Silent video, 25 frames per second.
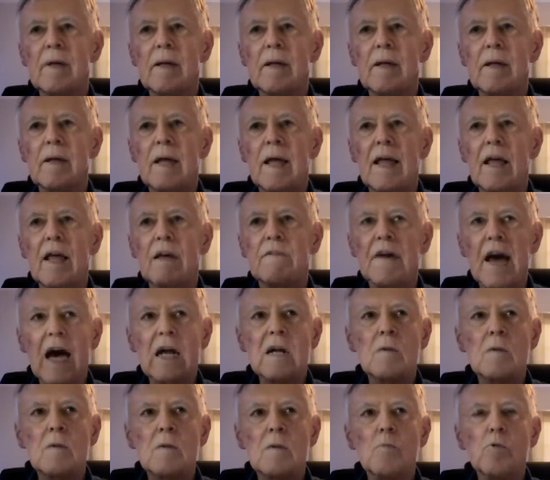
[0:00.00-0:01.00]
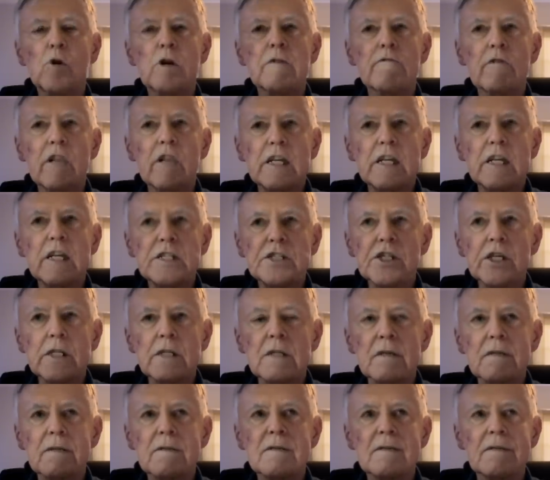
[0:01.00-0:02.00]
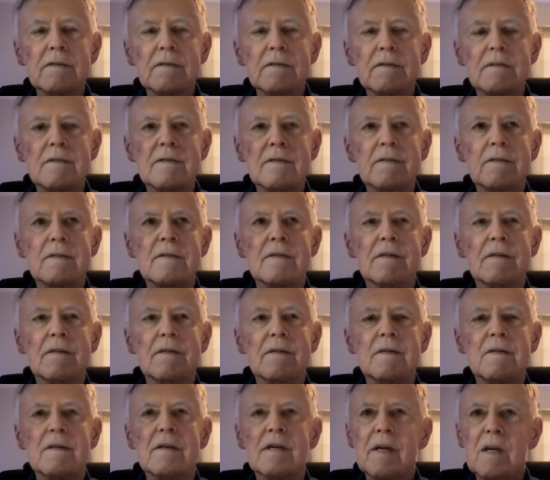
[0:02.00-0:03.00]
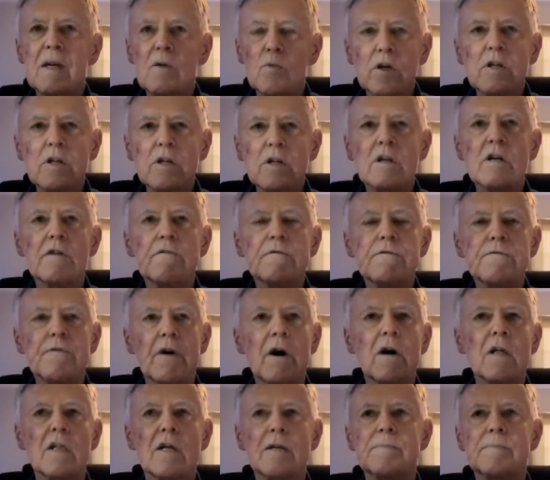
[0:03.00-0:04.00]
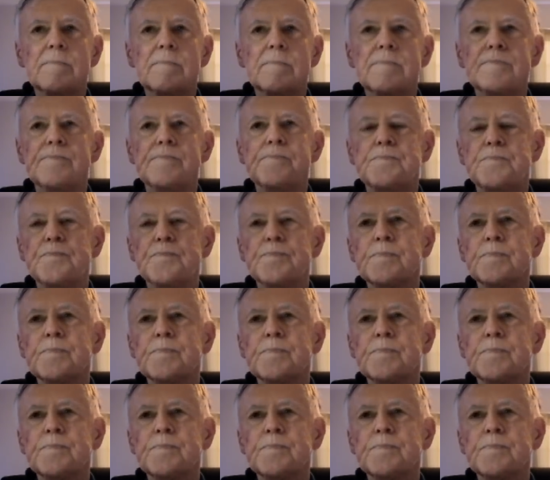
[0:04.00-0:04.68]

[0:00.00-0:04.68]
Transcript: Hmm. If Adam would have listened, he wouldn't have fallen